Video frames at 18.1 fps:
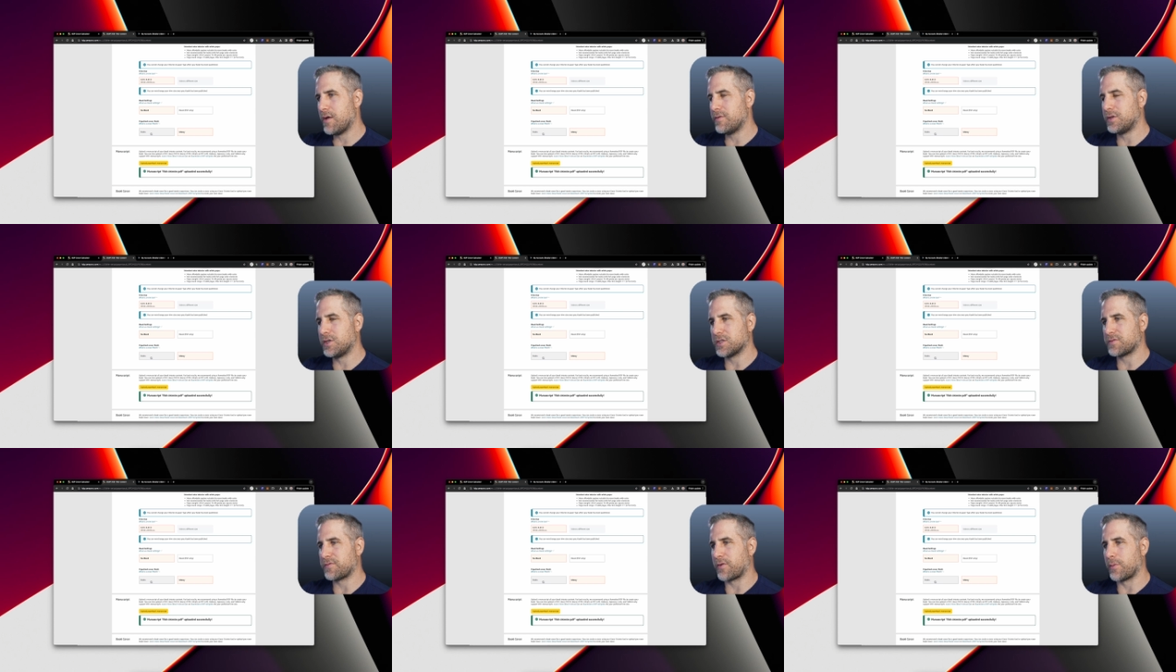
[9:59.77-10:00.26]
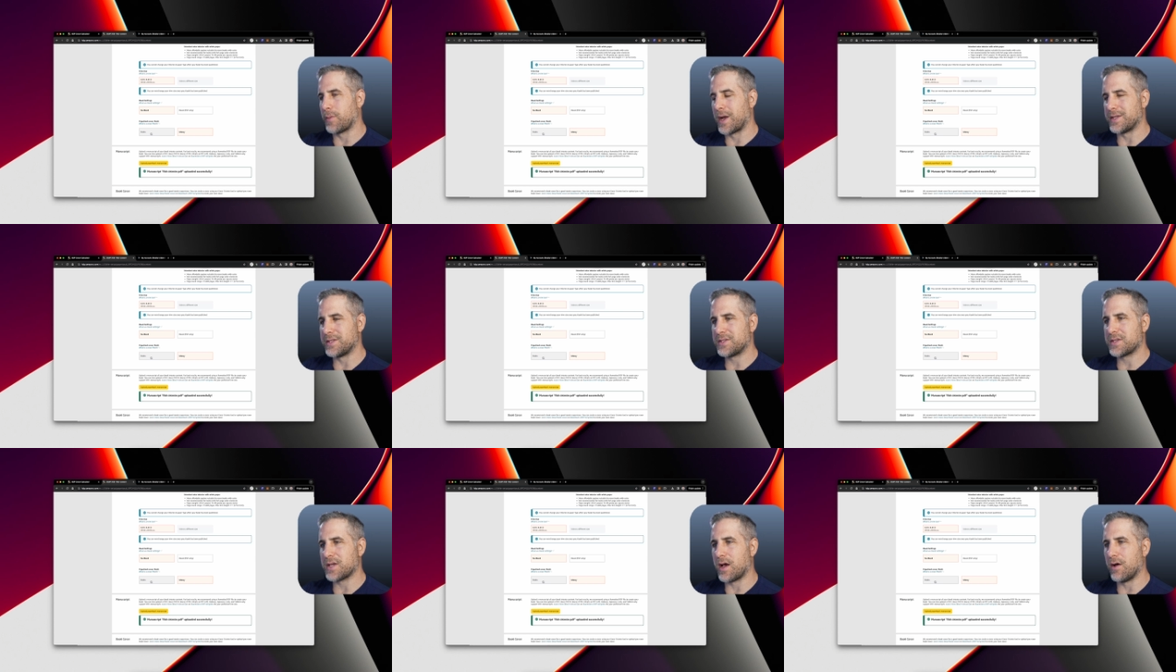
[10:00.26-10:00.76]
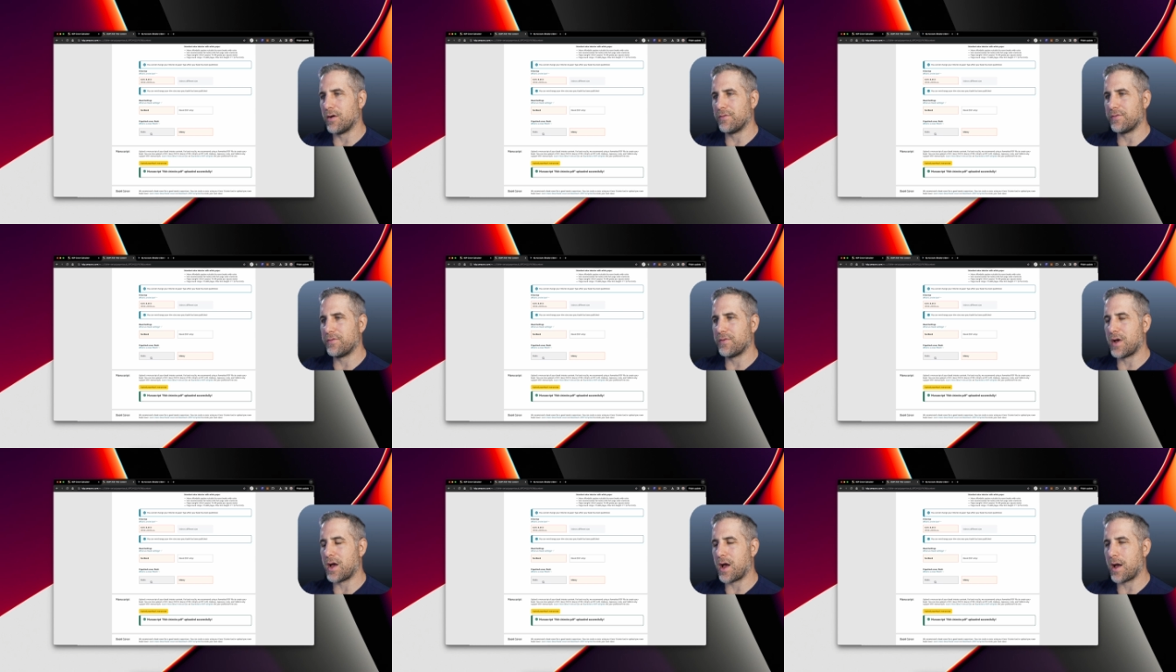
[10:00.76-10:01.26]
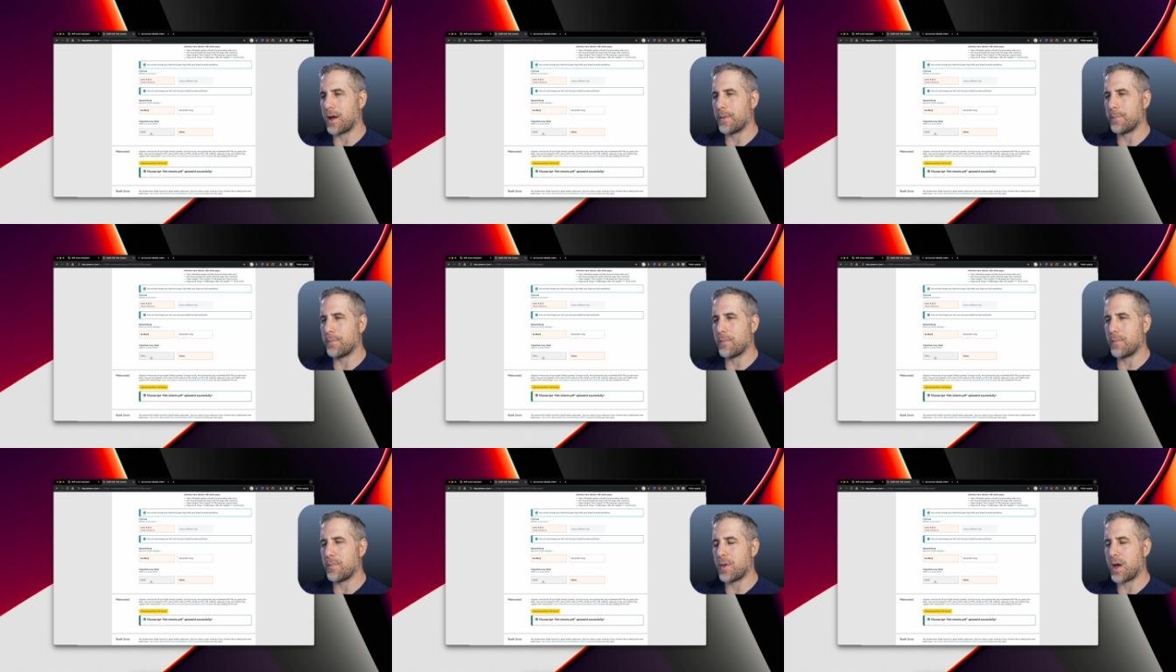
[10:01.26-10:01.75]
just for myself.
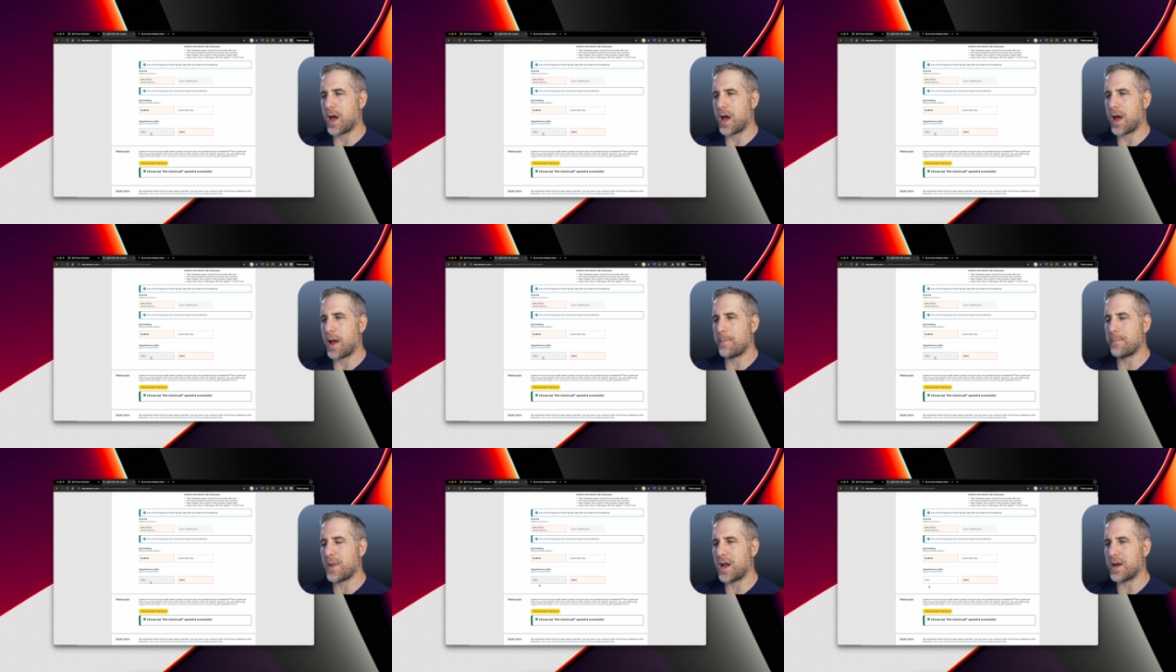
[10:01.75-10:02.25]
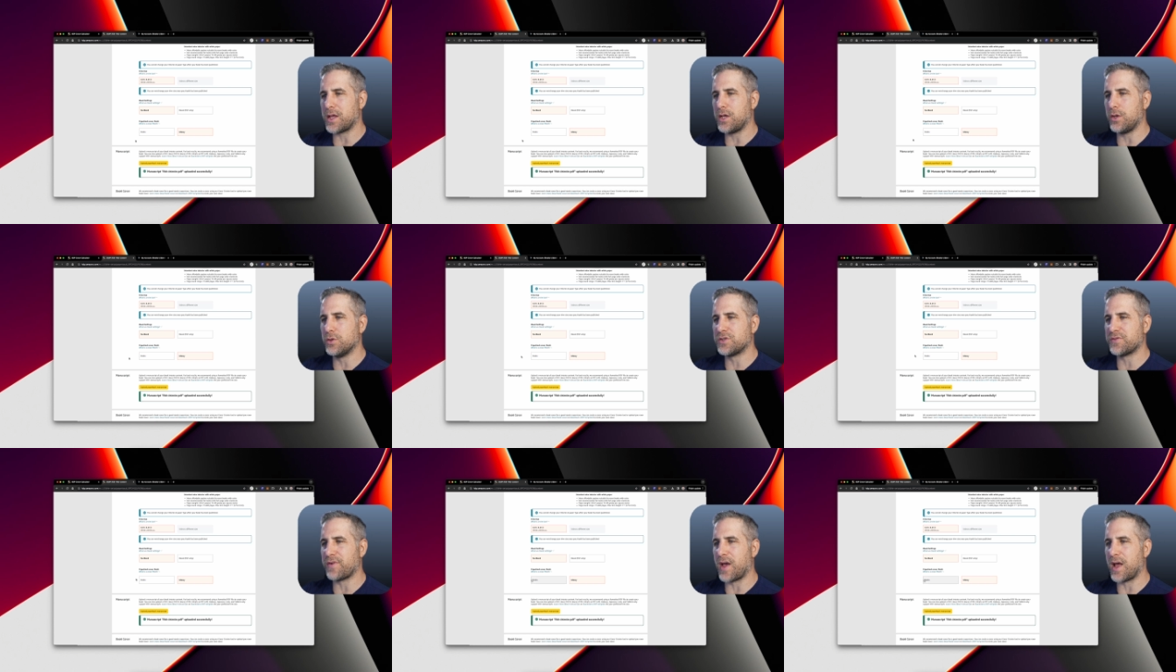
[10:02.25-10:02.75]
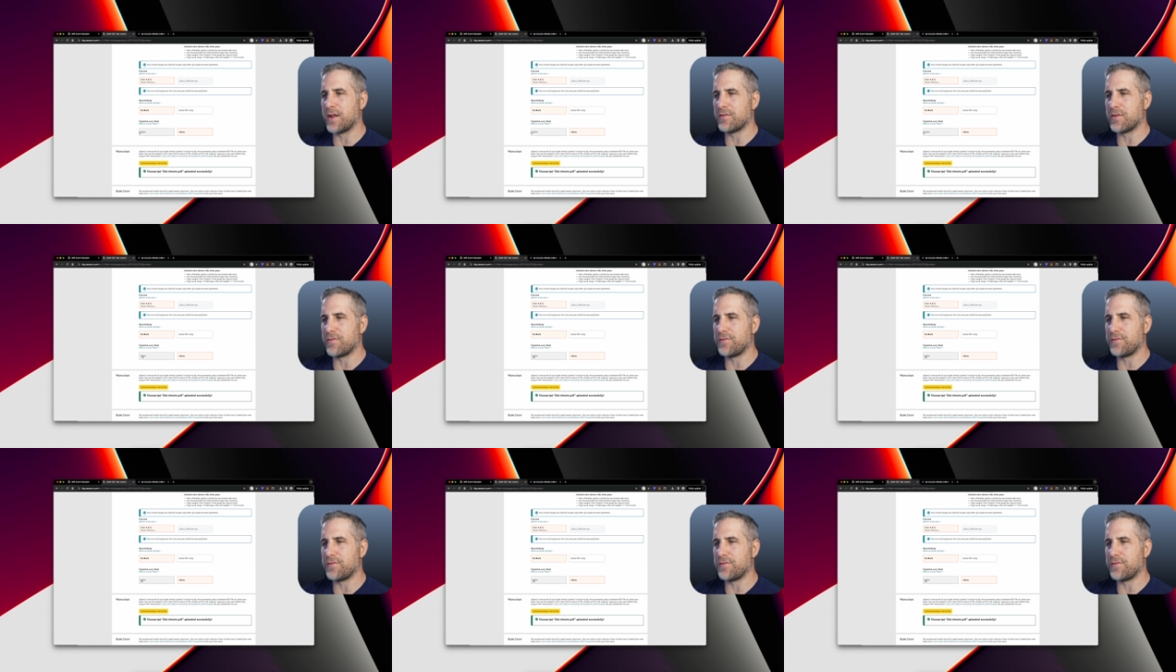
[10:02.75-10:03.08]
Um, I'm not a huge fan of the